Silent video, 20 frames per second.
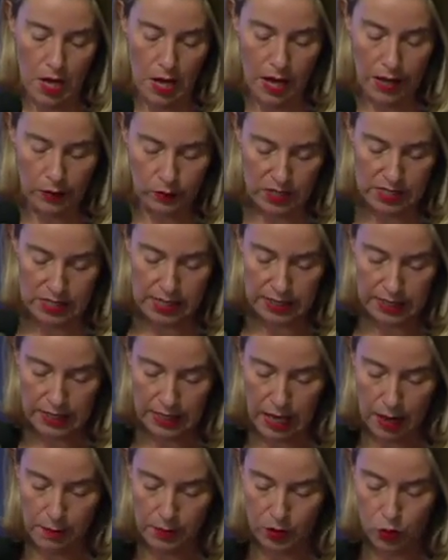And we're
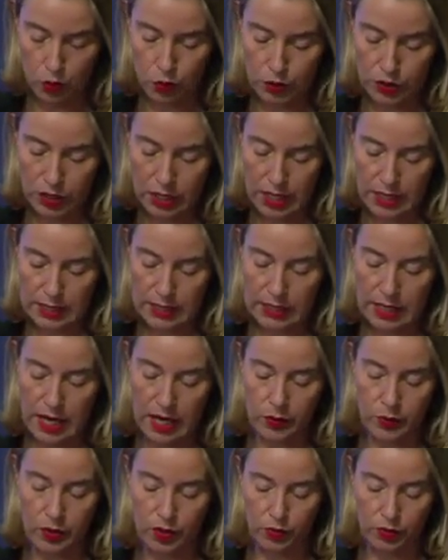setting up a coordinated
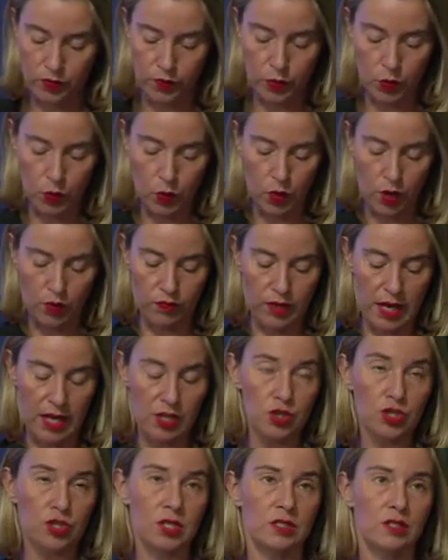annual review of
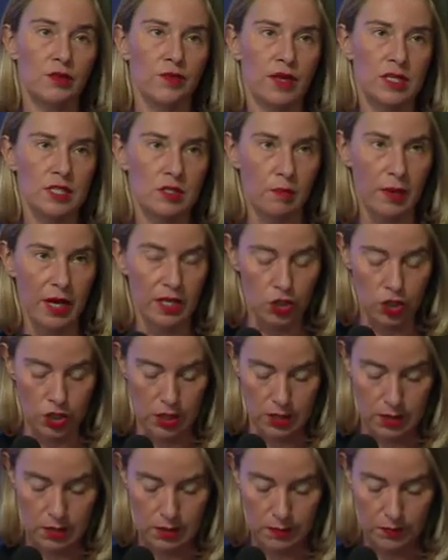national defence
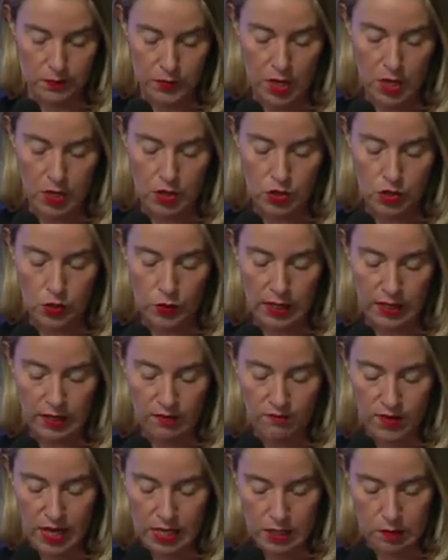budgets so that
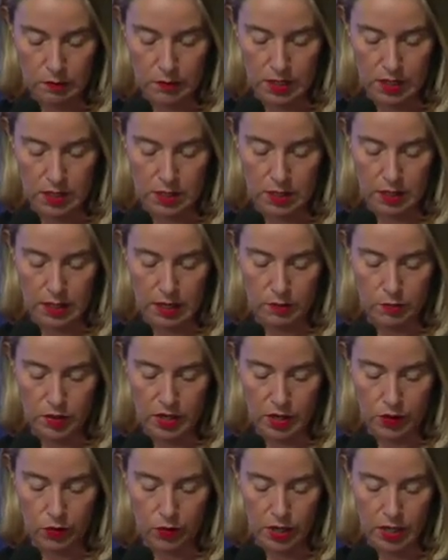investments can be
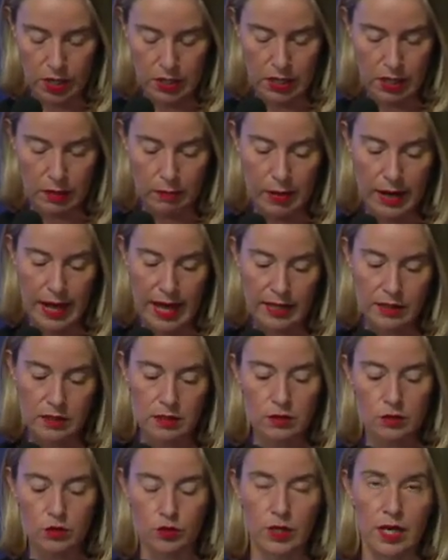agreed and
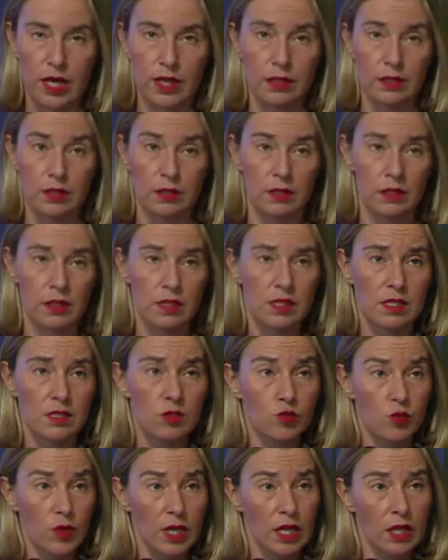planned together. This
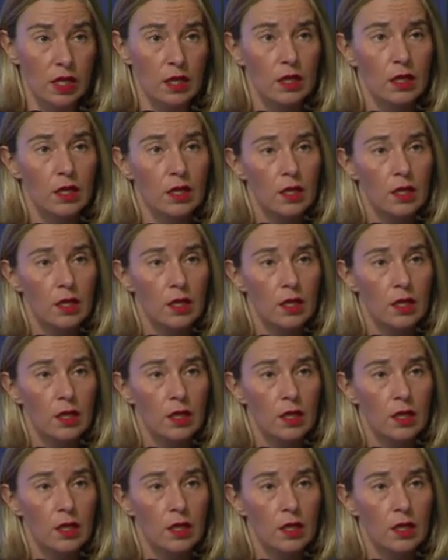is real